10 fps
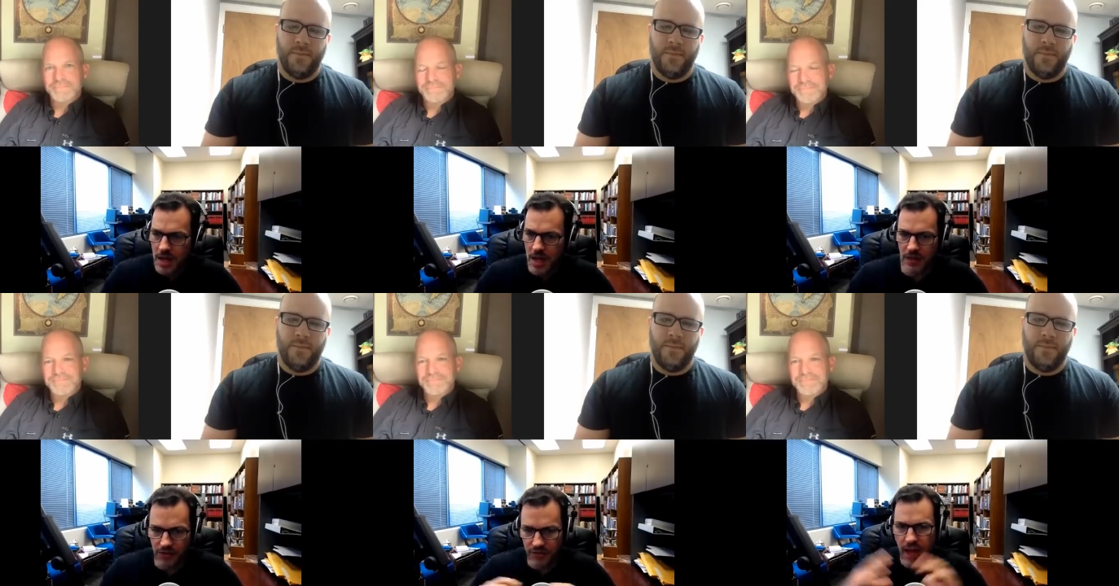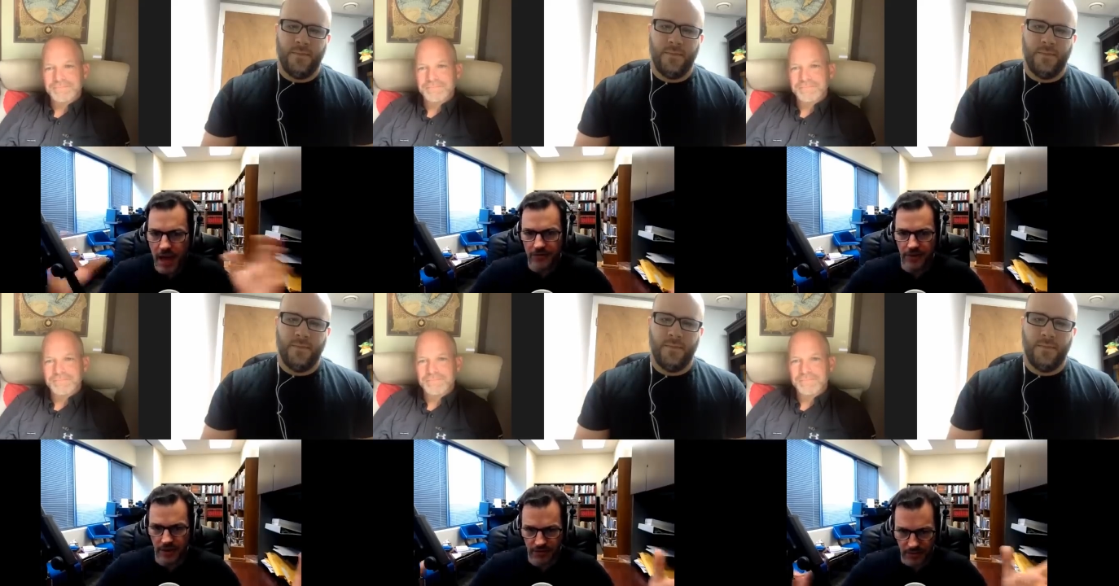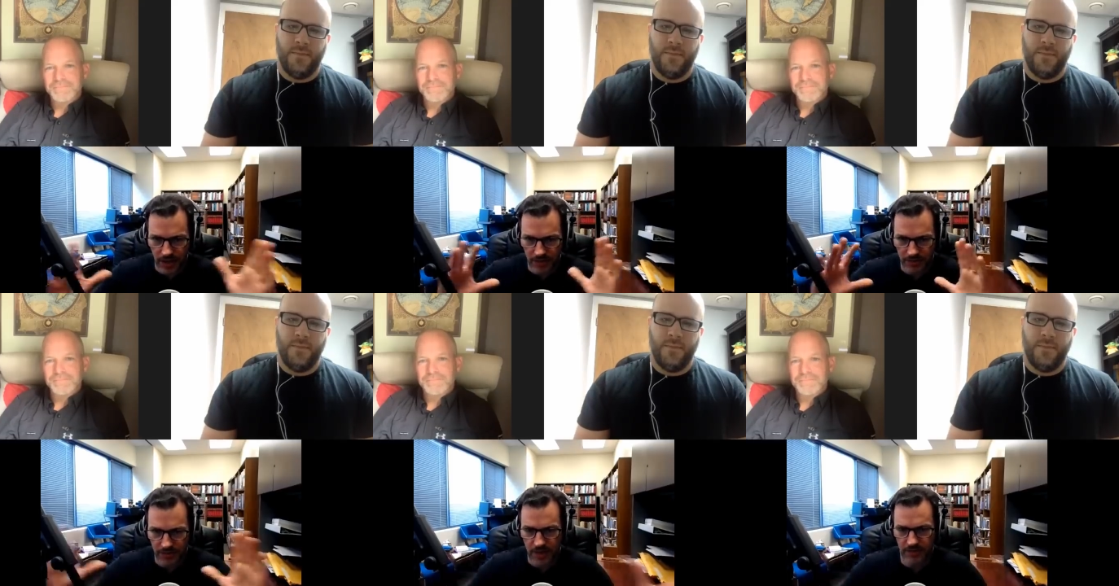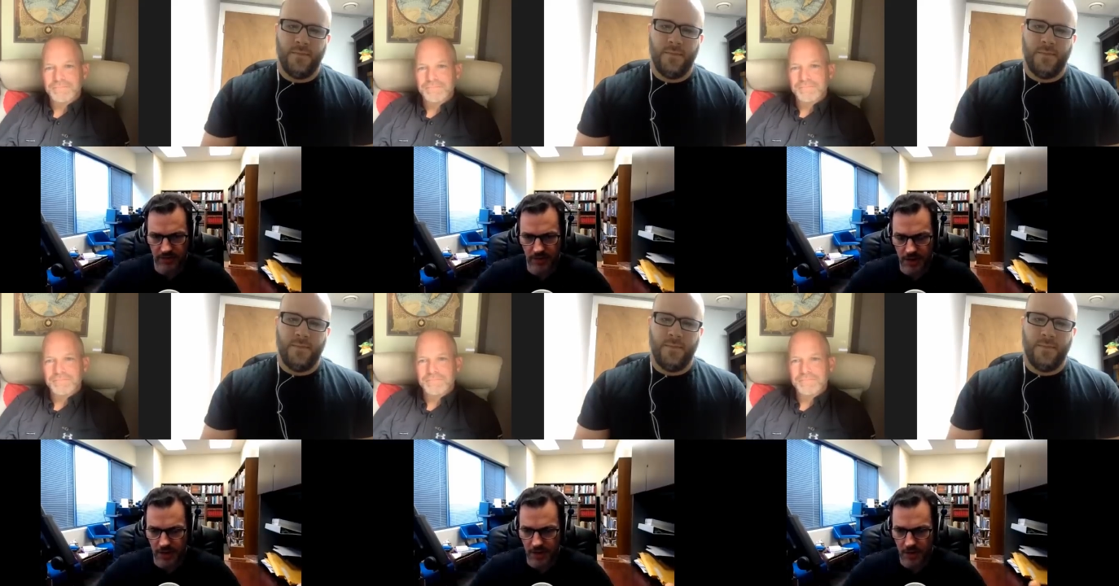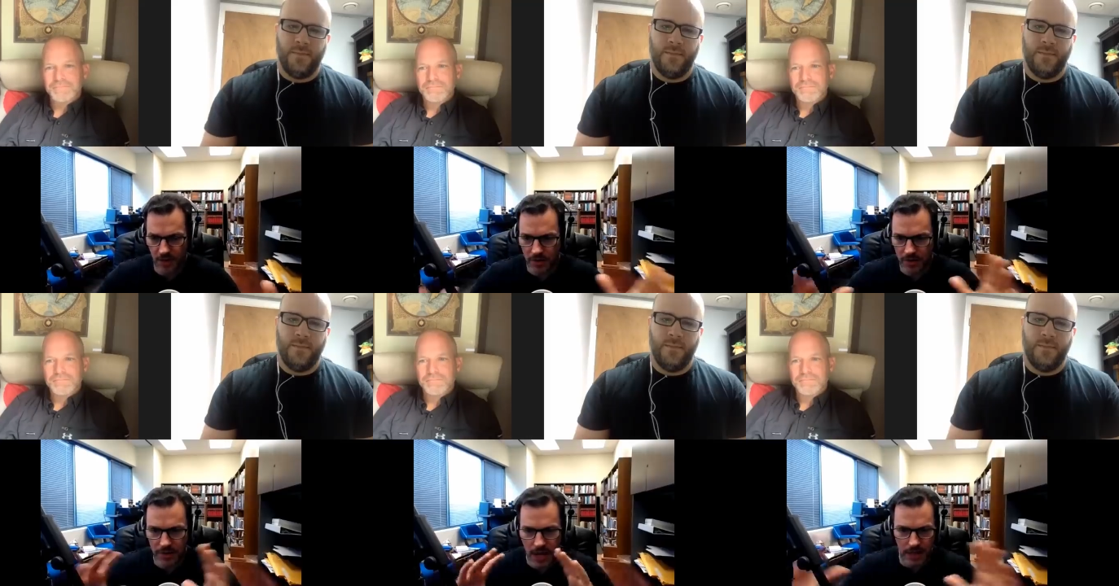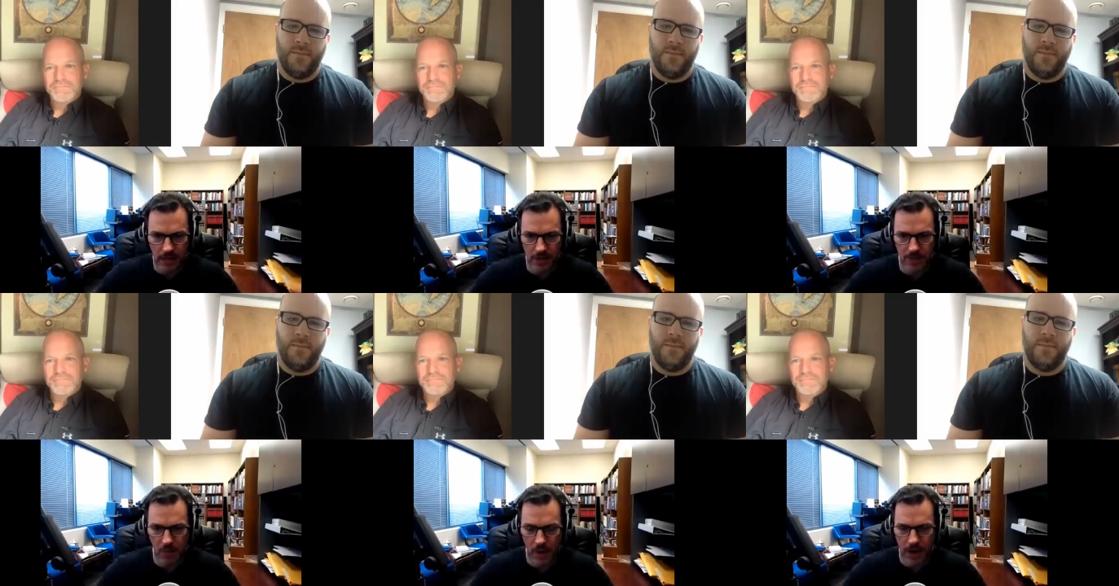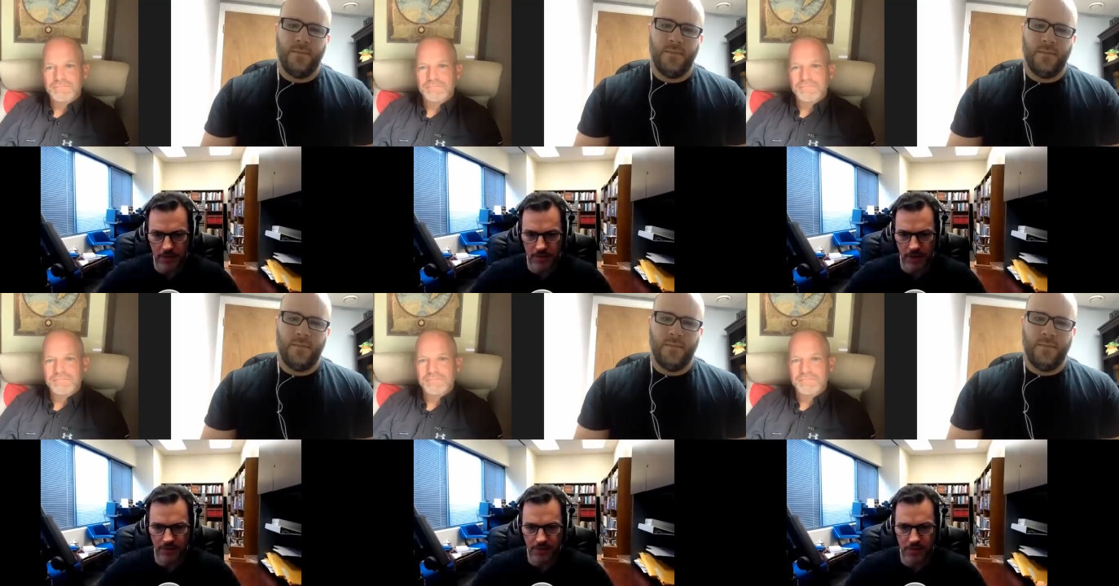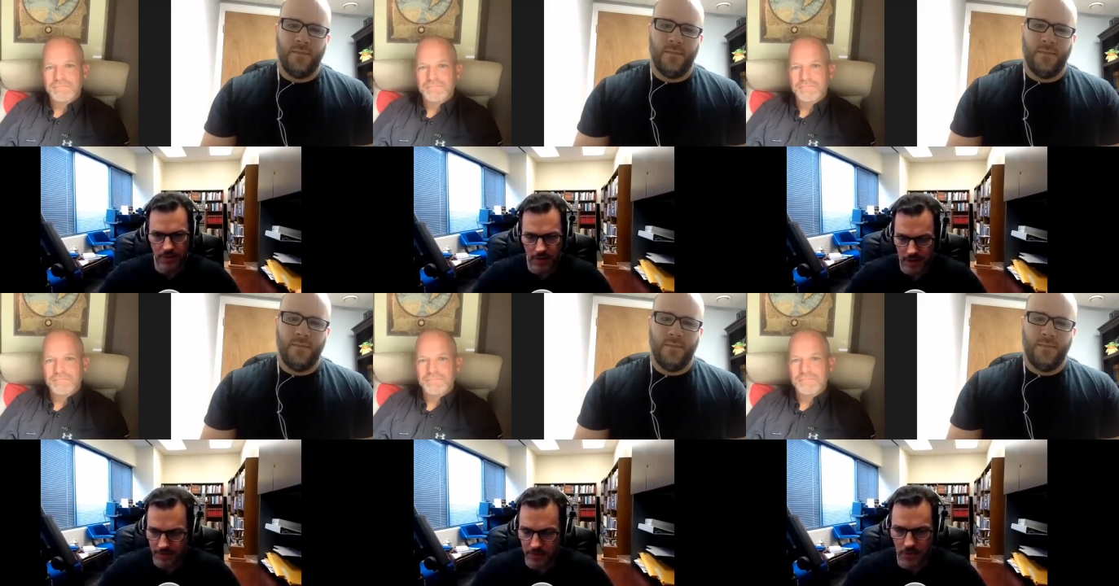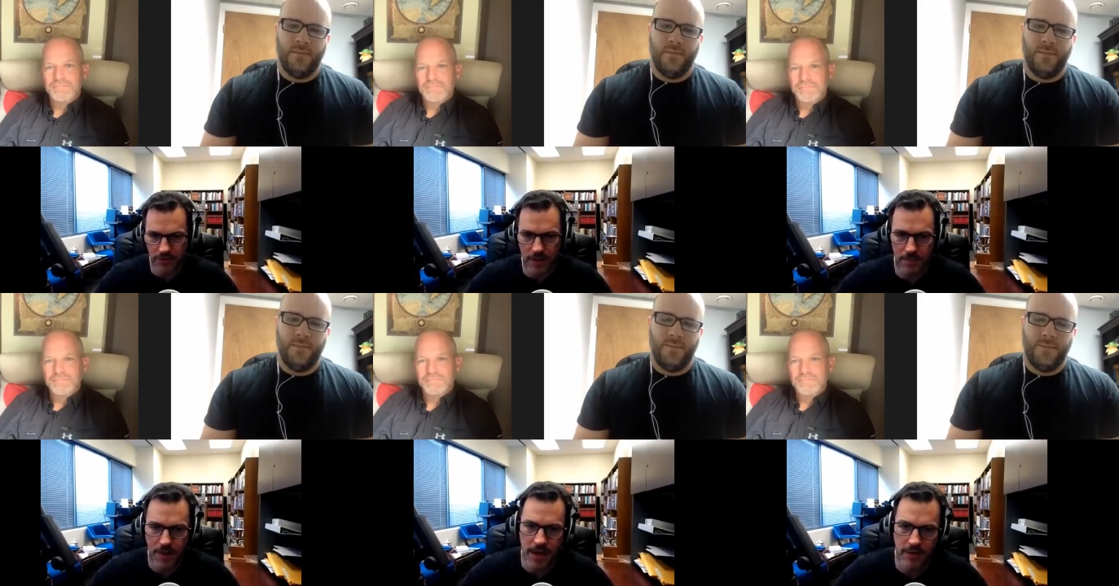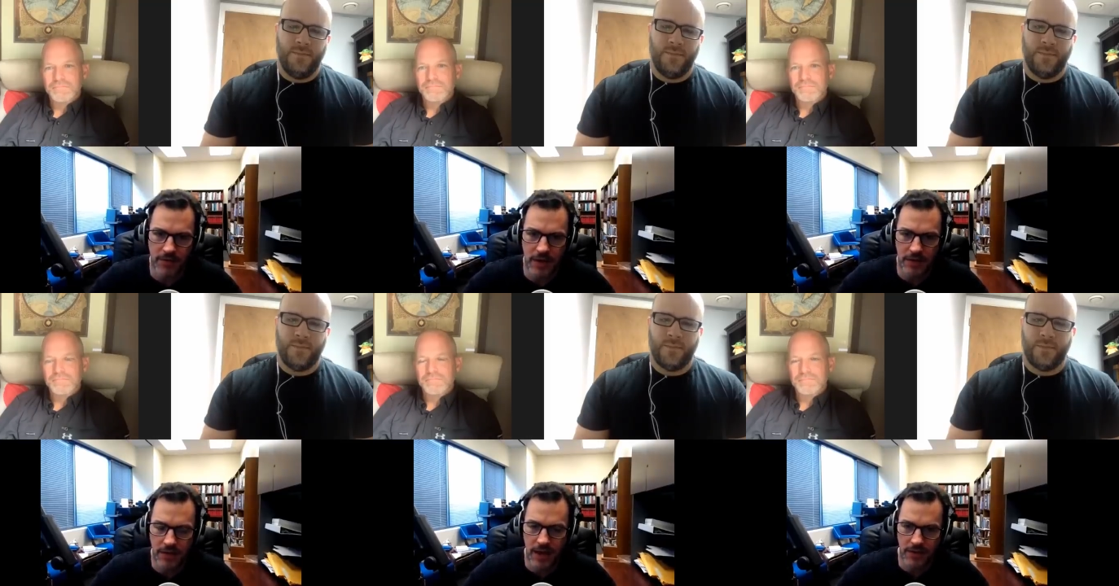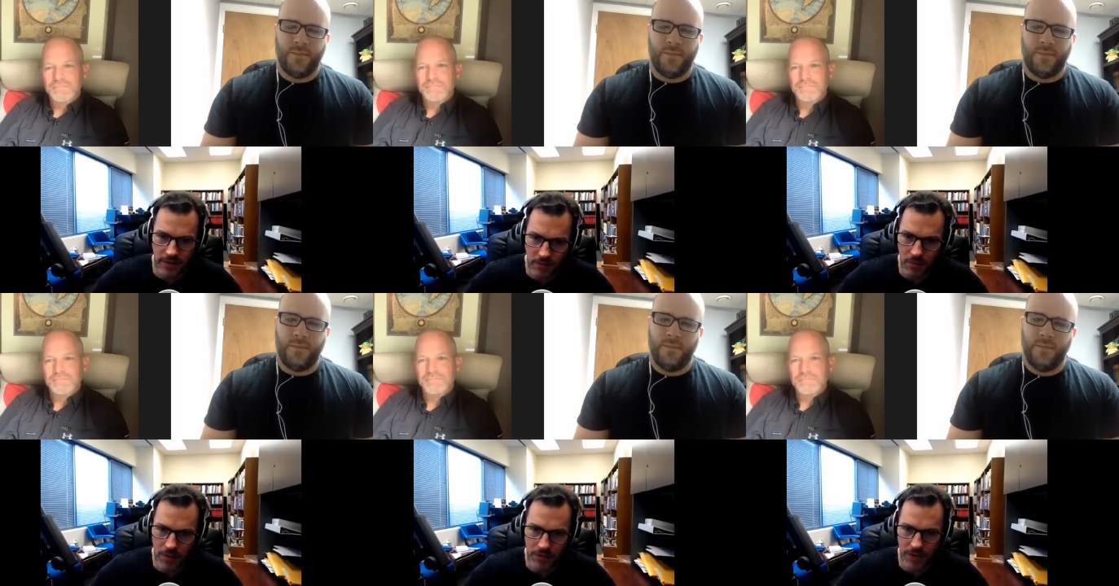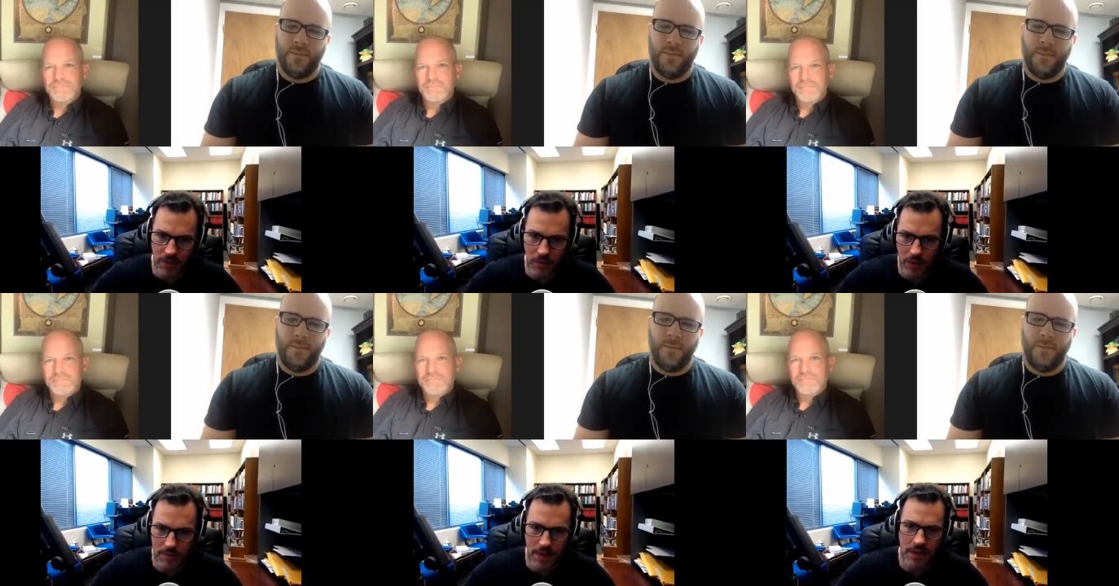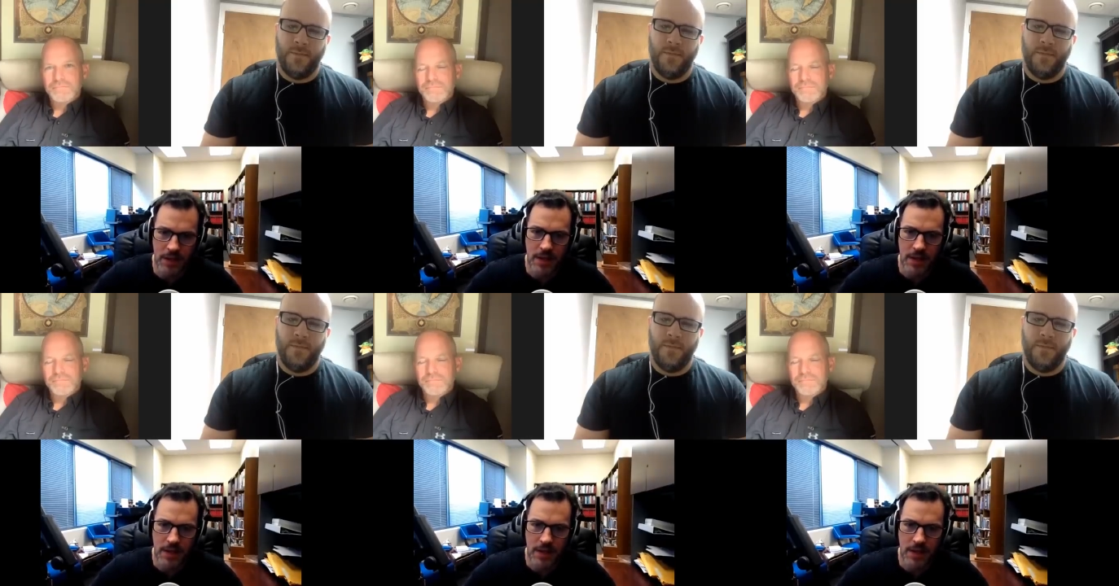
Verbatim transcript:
Speaker 1: It's just casting its its its uh, net a little bit wider to make sure you can get the fullest impact of any text and understand what it meant.